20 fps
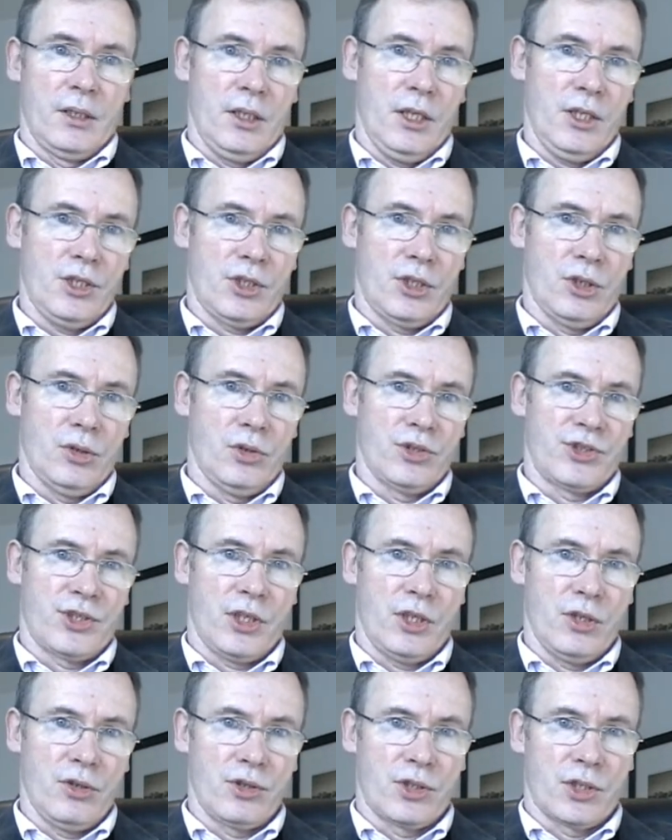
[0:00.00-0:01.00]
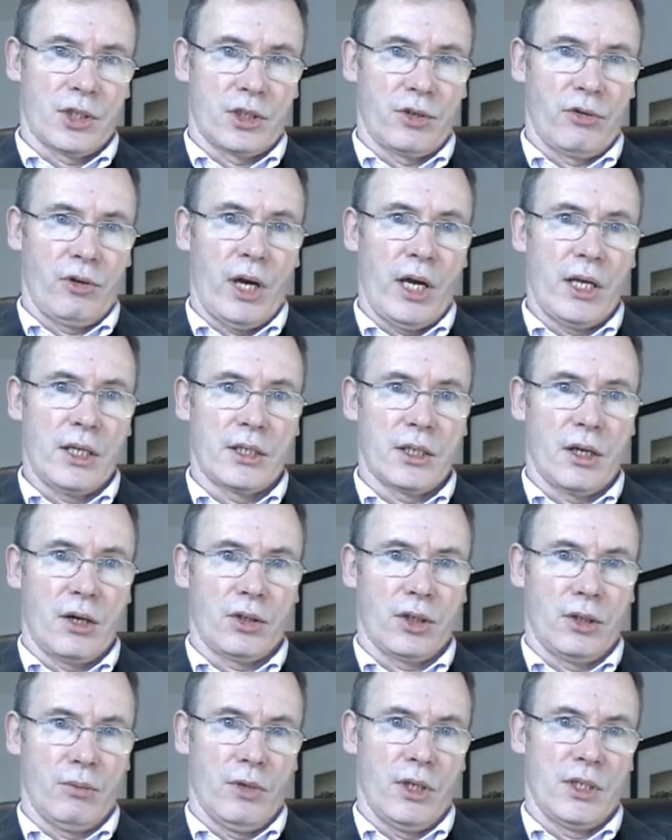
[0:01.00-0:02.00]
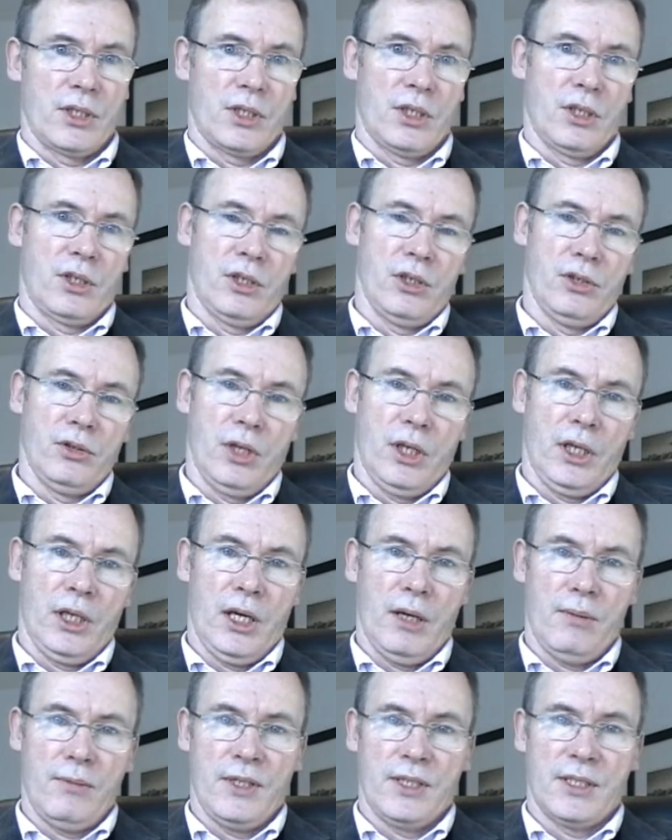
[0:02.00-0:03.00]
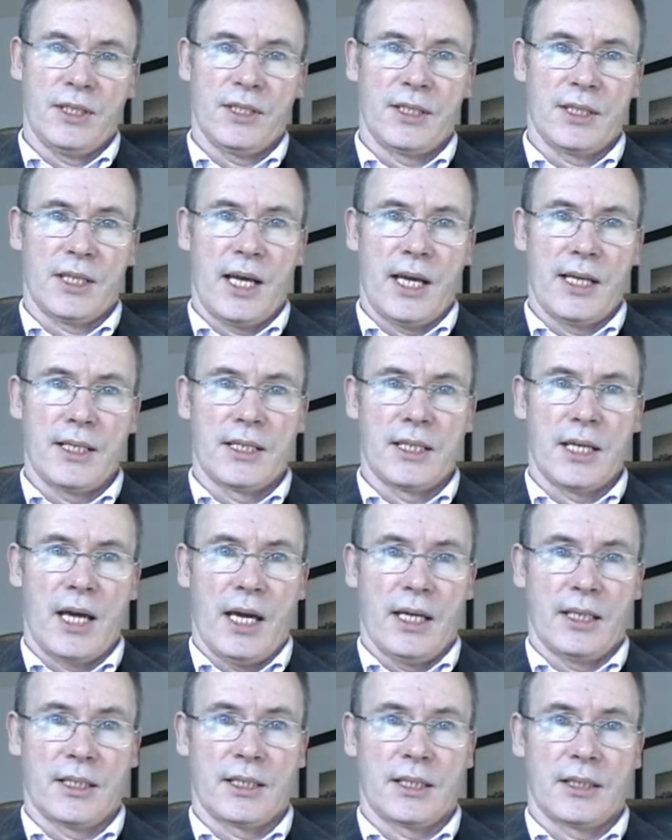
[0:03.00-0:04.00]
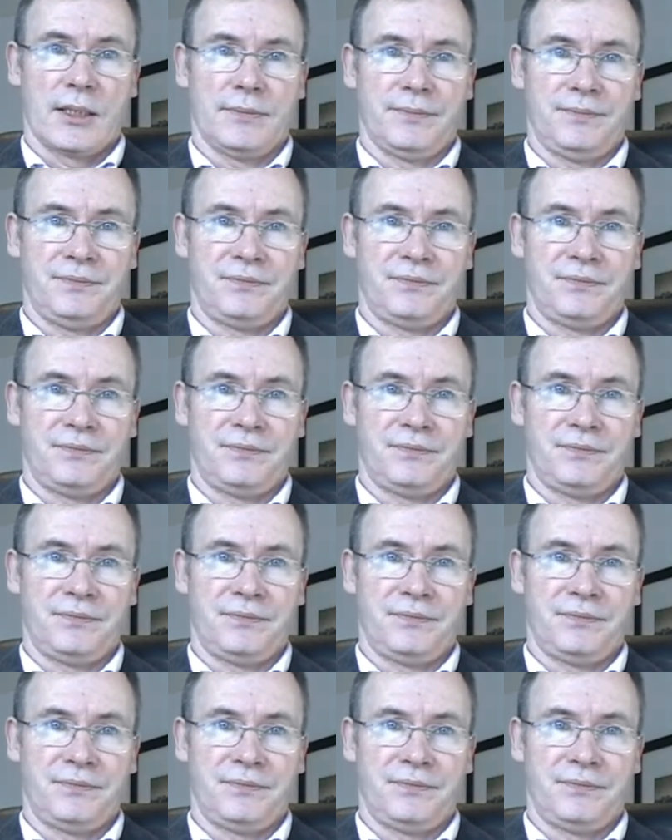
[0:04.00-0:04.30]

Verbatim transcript: These tools are used to create documents including images and text.